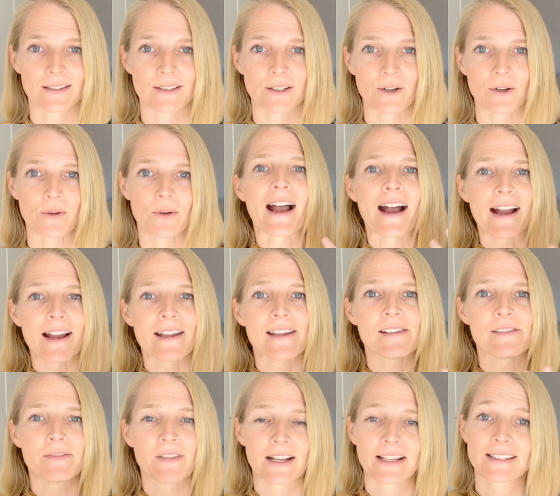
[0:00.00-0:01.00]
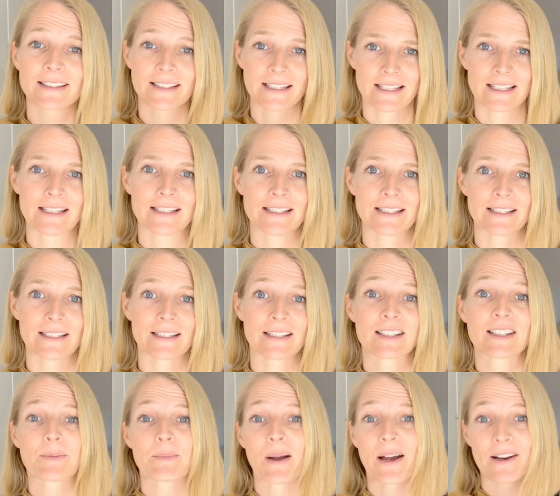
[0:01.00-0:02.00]
So I invest in
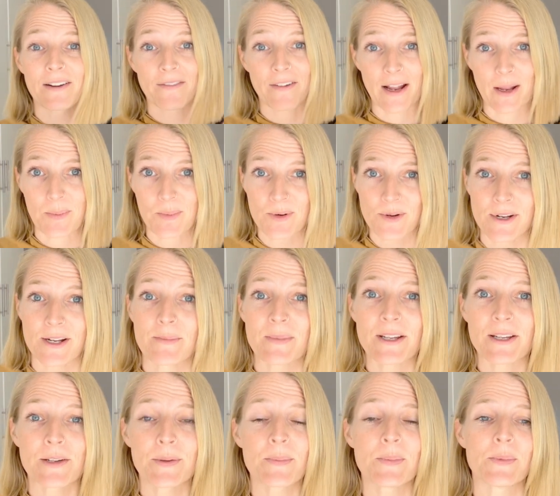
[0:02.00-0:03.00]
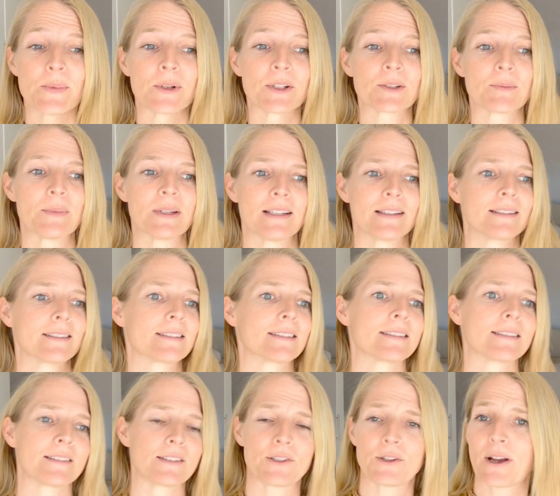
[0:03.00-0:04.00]
Spotify Premium, which
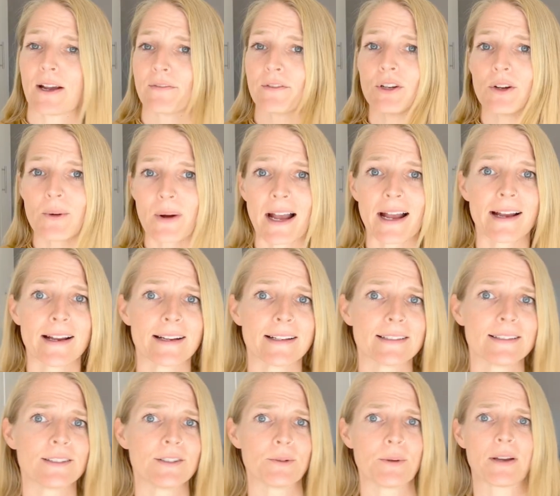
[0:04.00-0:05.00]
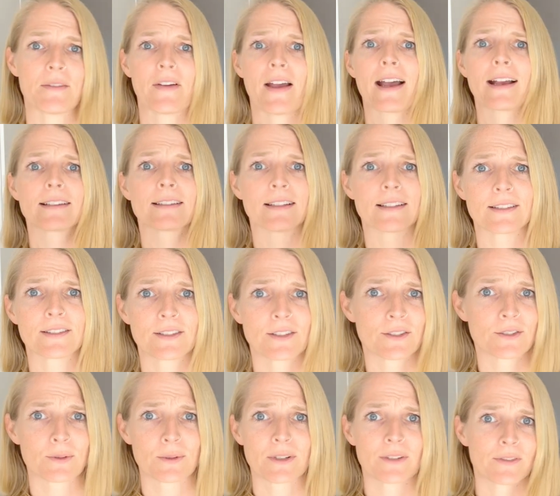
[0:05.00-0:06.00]
means you have no ads, you have access to
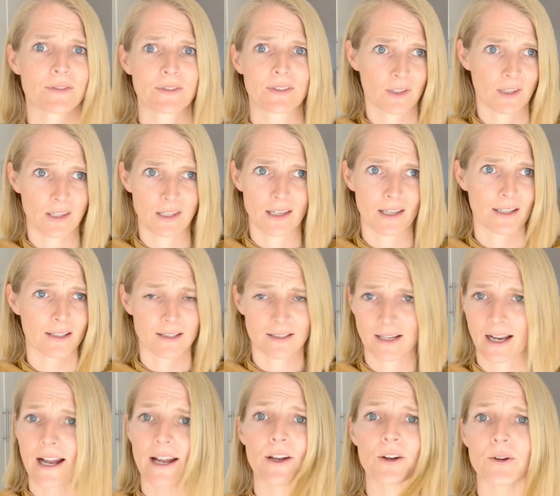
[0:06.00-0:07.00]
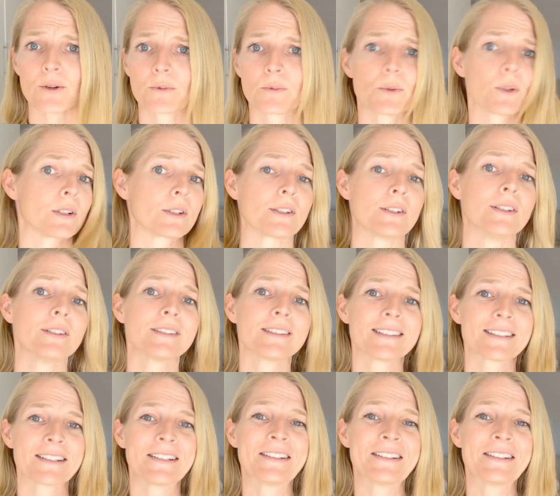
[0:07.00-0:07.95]
sort of the entire world